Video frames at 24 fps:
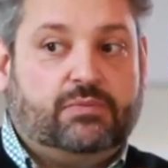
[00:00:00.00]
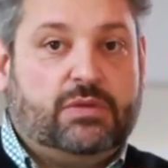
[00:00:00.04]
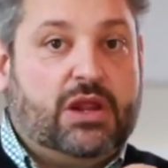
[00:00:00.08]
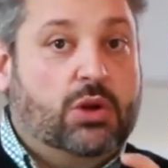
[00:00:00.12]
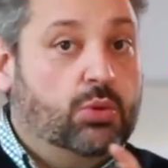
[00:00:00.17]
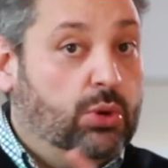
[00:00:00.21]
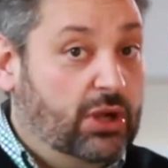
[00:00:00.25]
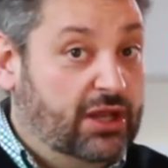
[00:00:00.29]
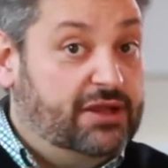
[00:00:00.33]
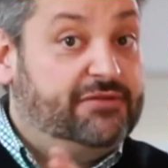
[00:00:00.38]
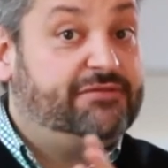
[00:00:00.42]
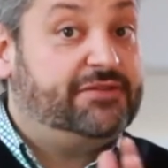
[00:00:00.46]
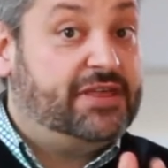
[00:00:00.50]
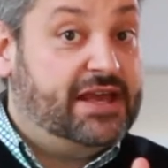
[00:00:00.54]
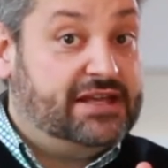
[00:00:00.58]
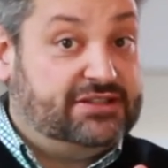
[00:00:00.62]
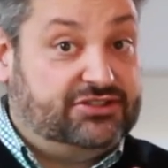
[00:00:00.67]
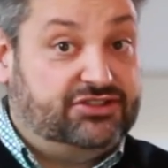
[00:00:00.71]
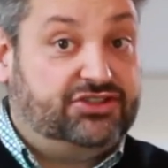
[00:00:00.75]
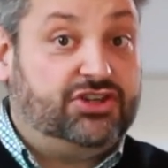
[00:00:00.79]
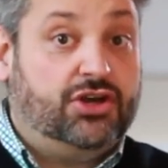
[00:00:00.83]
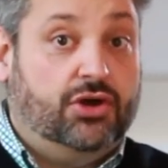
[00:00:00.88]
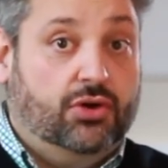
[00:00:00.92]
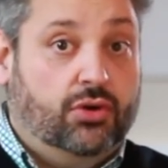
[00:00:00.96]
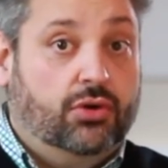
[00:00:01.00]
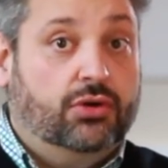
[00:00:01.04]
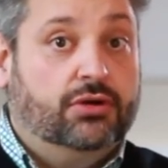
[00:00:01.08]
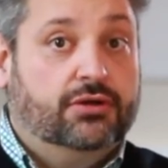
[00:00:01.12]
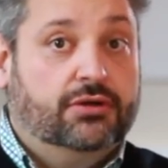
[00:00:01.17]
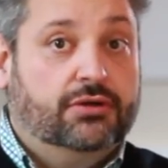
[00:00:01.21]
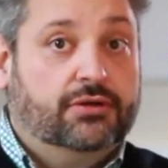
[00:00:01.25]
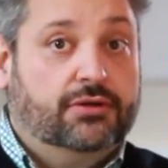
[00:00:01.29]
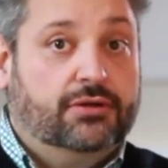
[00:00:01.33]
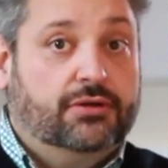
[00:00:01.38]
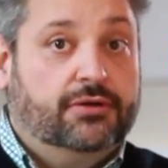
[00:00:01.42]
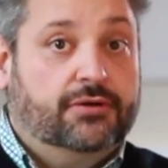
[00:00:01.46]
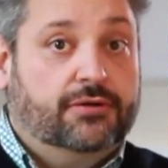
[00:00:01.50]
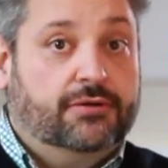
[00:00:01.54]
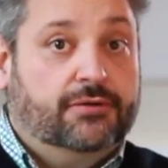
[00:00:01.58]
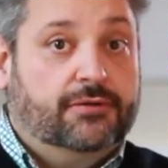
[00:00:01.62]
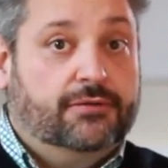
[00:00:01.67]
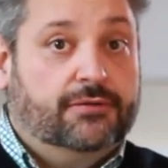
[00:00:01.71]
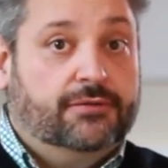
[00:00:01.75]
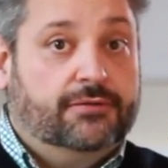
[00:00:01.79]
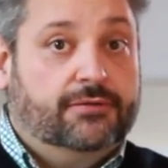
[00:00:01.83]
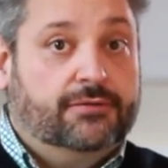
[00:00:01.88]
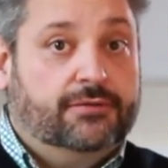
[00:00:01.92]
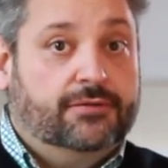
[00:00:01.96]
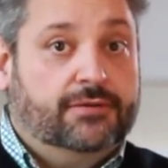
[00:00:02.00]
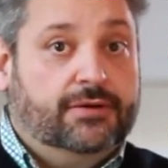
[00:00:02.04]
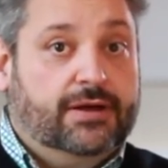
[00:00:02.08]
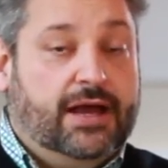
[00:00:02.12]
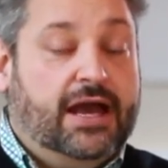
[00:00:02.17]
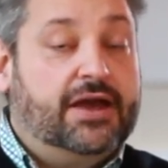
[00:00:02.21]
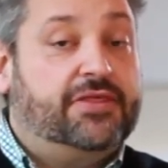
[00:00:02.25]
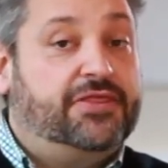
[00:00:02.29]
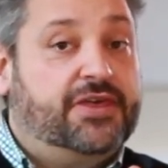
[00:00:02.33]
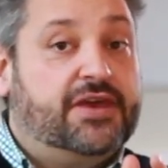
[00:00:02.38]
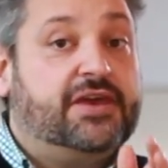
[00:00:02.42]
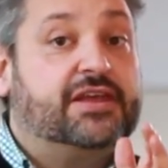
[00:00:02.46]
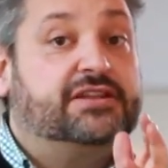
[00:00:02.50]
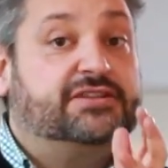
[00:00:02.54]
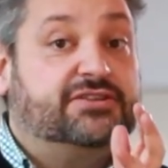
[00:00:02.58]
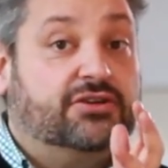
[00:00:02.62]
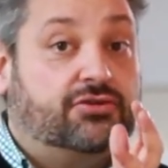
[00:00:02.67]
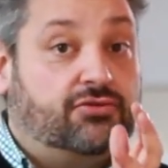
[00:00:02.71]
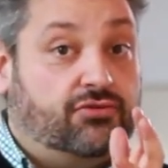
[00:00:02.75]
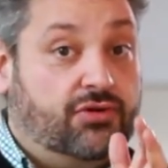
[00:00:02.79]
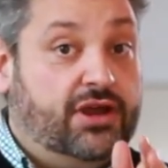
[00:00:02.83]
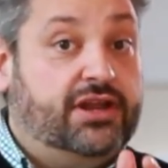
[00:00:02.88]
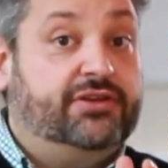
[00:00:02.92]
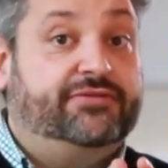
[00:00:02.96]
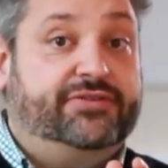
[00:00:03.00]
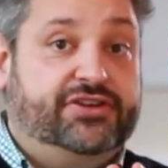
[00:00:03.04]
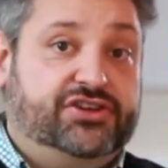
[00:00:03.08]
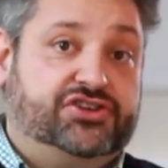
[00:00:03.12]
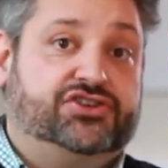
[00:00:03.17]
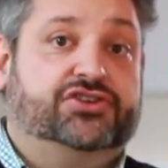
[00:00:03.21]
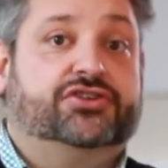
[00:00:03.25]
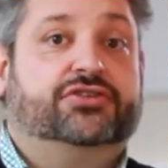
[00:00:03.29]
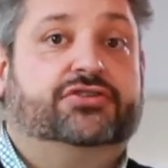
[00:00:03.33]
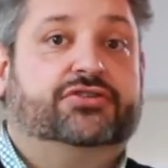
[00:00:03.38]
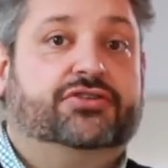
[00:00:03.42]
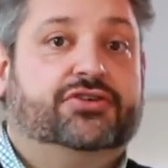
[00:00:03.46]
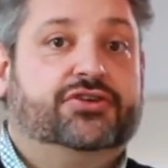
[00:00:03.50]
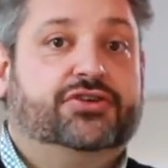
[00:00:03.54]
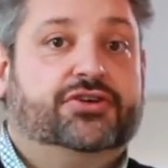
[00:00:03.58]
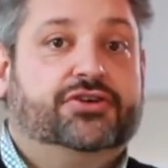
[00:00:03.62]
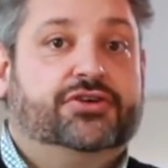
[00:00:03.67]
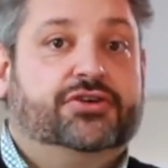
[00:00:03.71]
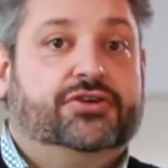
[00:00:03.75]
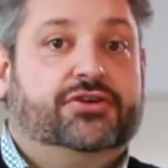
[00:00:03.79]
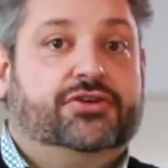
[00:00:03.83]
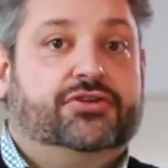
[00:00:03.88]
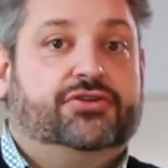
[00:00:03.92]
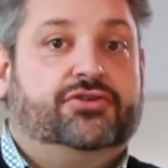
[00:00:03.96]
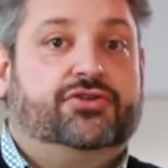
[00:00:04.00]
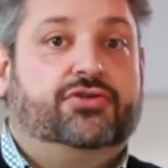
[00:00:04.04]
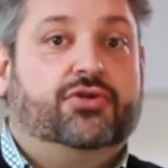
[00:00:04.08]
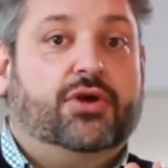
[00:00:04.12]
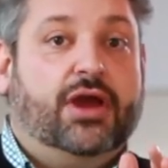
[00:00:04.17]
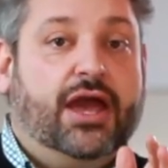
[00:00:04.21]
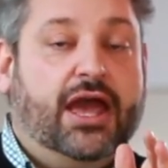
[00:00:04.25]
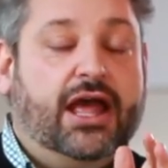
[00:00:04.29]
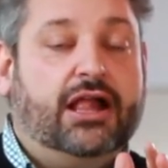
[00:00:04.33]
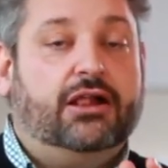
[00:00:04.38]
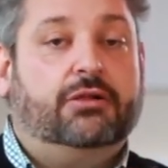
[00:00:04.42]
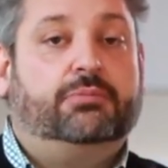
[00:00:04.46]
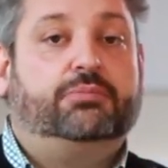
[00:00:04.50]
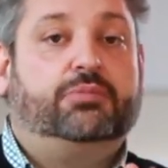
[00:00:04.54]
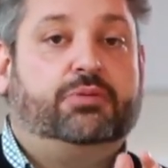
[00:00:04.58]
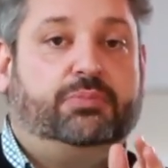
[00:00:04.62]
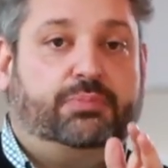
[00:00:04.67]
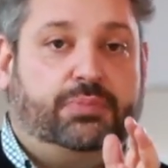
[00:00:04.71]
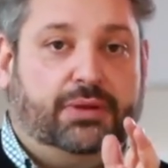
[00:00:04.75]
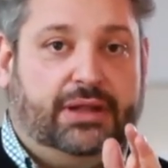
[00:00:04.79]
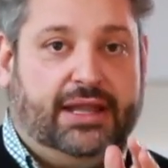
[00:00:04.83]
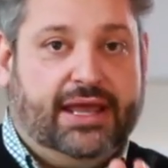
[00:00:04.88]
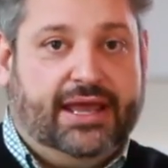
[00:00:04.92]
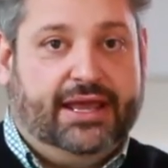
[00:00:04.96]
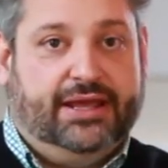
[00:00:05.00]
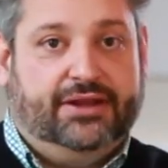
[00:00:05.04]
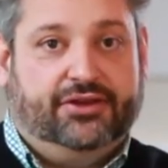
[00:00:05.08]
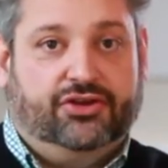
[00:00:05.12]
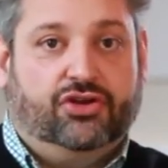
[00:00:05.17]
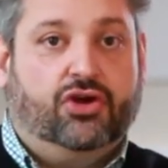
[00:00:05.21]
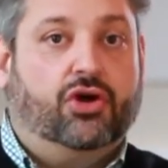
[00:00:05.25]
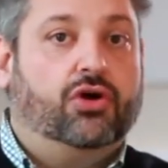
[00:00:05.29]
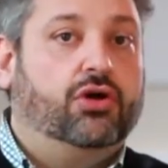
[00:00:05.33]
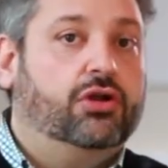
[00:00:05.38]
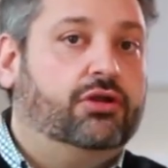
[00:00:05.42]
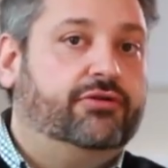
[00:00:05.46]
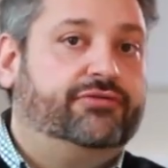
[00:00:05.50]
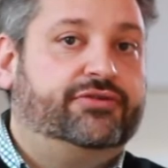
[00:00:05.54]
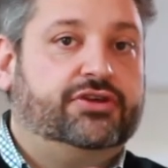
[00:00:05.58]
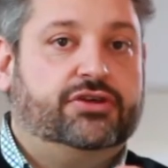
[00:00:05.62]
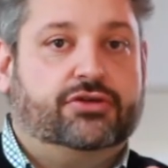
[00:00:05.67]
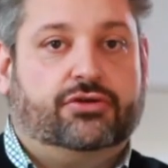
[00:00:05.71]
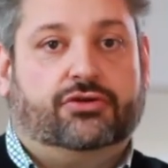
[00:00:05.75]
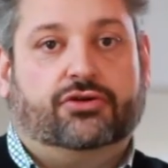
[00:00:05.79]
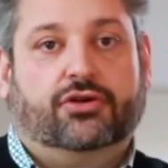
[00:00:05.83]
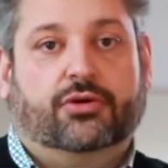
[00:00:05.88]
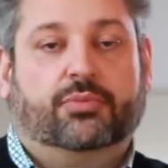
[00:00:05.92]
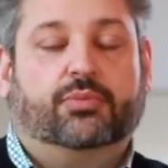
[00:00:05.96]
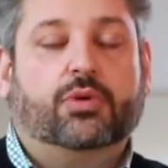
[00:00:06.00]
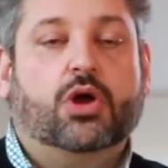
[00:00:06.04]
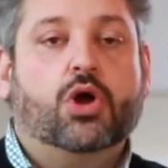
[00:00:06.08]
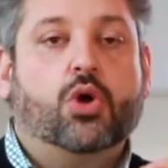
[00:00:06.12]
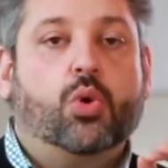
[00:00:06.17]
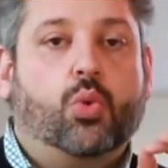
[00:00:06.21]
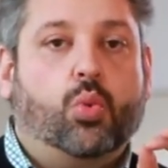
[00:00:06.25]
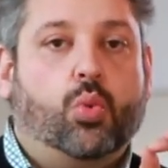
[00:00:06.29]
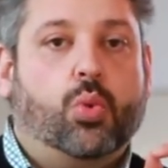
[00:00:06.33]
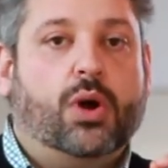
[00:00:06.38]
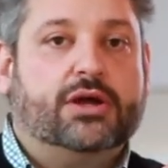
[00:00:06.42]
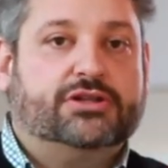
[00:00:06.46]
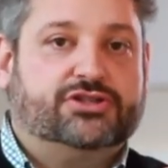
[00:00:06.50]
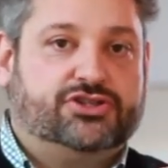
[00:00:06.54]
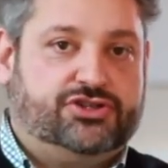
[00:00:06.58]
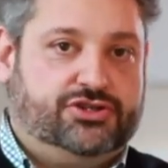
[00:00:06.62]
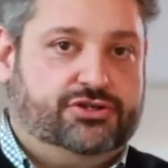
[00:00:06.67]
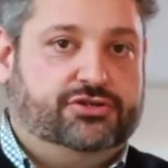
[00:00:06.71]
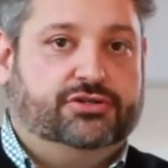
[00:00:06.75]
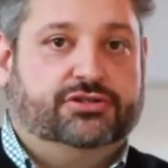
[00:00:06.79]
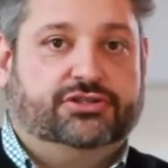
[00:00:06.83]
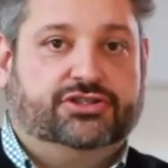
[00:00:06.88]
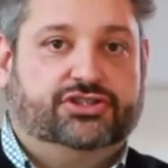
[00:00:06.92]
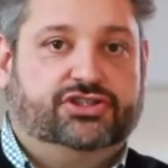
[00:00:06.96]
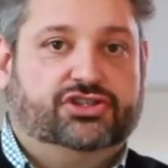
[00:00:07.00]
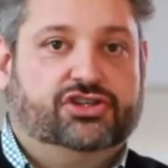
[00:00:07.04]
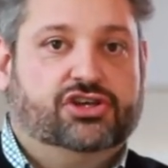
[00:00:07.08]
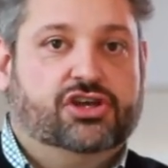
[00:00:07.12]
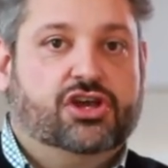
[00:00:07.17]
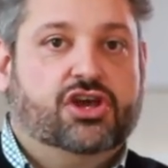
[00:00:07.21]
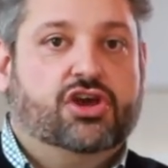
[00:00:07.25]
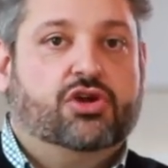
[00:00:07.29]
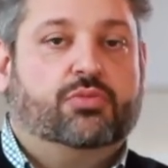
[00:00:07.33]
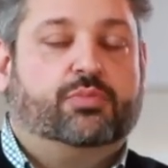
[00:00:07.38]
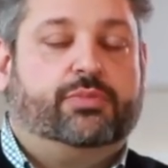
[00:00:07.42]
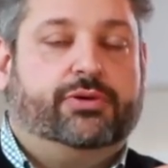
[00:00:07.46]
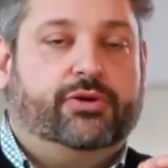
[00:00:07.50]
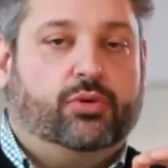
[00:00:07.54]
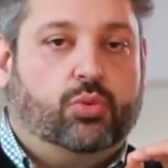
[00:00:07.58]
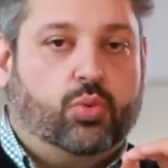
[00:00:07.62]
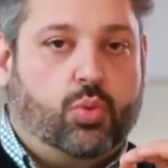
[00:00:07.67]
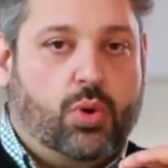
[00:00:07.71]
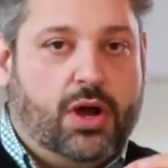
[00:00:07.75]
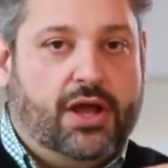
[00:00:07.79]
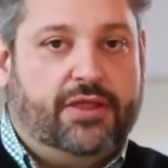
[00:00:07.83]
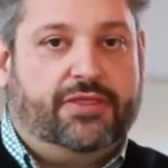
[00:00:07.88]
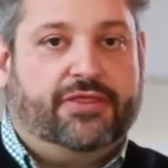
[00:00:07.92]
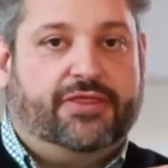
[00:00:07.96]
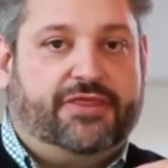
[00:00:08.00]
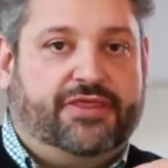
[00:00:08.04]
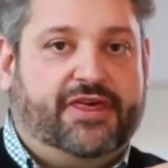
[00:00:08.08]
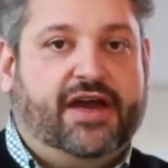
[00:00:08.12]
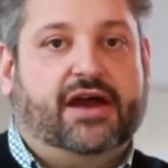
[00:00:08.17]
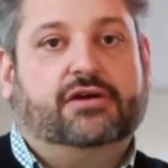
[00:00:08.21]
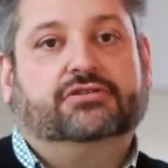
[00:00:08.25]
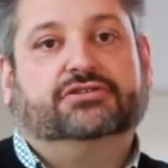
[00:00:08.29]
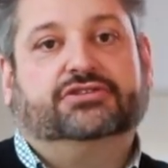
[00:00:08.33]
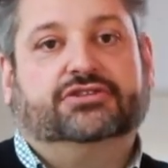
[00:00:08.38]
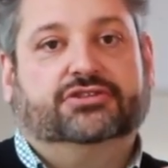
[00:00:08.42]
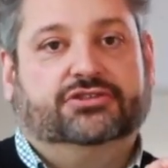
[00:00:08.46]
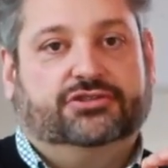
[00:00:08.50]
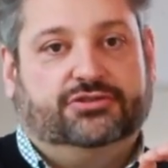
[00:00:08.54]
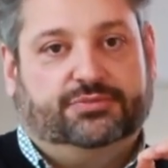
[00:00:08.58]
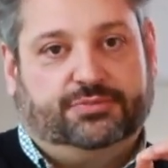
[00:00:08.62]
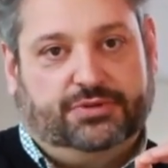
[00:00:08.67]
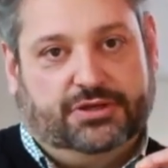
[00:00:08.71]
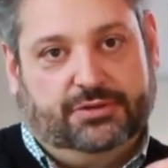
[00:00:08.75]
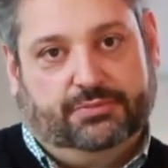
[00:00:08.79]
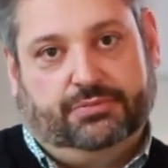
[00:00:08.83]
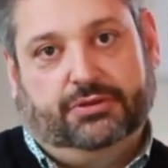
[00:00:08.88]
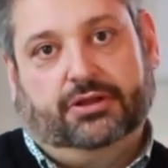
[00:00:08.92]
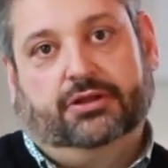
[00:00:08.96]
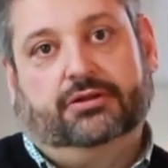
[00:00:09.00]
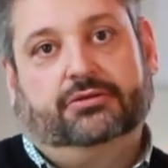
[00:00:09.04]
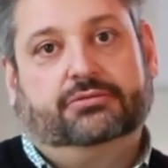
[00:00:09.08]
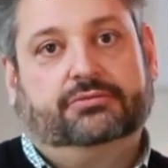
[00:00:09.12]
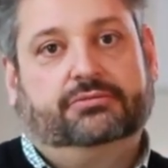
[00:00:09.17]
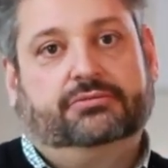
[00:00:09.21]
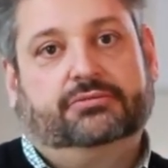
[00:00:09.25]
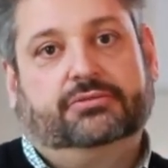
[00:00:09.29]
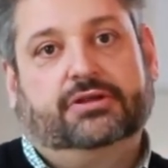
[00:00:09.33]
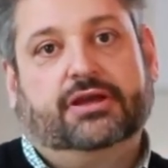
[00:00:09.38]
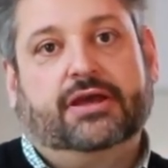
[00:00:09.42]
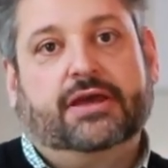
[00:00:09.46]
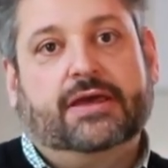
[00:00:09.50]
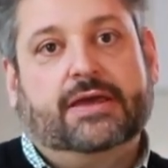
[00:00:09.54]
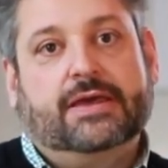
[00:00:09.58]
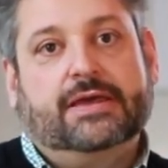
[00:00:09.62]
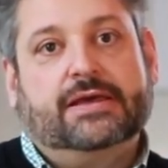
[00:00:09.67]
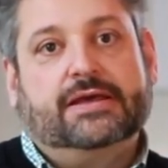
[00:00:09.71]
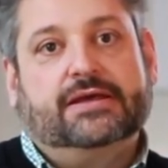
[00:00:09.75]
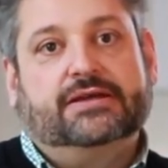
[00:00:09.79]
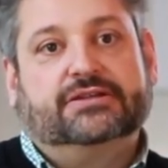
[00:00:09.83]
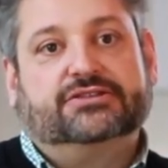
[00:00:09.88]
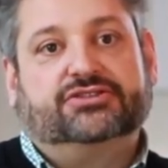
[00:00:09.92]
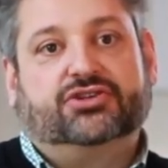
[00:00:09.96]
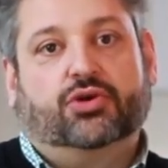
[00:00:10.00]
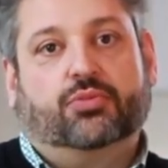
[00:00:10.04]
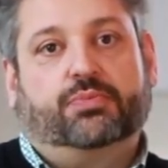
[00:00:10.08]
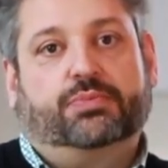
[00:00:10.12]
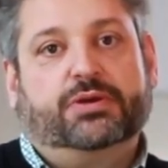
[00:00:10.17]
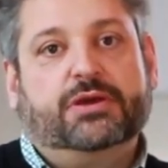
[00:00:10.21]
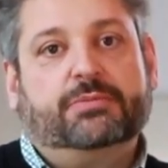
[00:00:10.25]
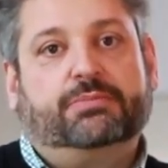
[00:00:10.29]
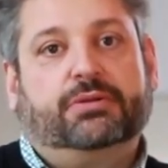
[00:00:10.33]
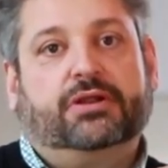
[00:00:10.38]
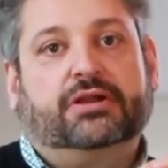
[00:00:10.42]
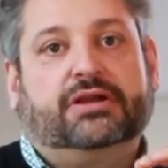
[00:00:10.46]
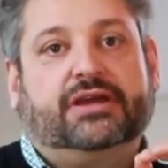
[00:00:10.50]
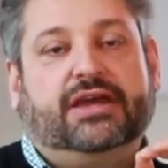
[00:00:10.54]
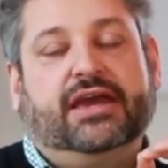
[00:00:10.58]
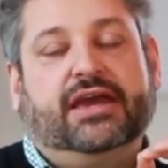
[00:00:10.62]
Well, if that's so, I think it's a great vision to help plant all over Europe one church per 1,000 people. So people